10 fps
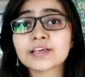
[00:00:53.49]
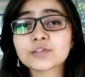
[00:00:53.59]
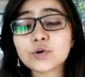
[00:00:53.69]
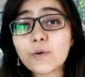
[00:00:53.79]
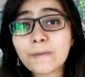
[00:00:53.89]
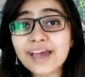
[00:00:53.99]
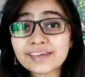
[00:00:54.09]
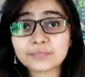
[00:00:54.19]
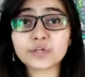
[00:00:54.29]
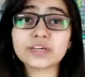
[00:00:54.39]
So my
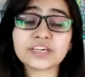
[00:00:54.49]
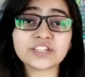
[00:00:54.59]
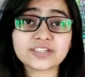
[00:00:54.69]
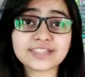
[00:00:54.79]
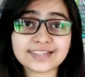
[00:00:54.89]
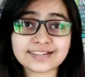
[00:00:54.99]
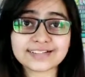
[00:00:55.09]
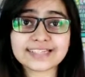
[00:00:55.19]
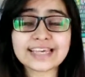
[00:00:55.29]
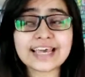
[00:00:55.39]
communication
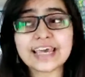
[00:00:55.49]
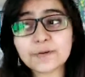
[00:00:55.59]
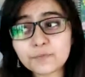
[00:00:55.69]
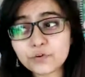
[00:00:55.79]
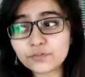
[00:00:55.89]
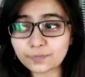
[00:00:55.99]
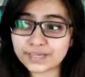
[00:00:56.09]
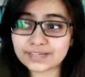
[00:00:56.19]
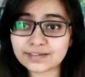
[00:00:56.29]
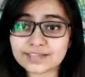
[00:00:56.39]
skills improved
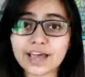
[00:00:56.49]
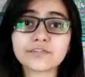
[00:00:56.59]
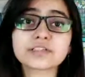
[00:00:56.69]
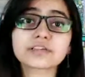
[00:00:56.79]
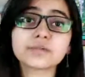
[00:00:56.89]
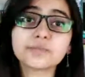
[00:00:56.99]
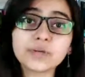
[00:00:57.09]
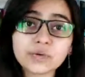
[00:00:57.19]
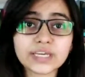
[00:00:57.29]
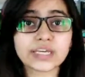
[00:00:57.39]
because I was
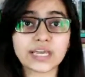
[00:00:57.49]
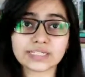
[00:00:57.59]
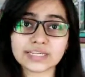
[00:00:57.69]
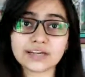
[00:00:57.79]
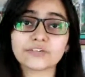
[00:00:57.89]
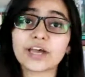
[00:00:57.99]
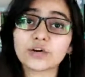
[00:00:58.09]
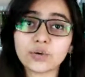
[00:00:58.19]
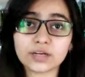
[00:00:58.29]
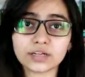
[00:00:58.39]
communicating
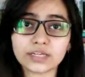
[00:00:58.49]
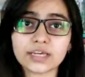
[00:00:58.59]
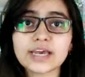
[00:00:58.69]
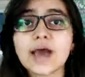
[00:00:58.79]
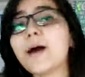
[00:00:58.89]
regularly.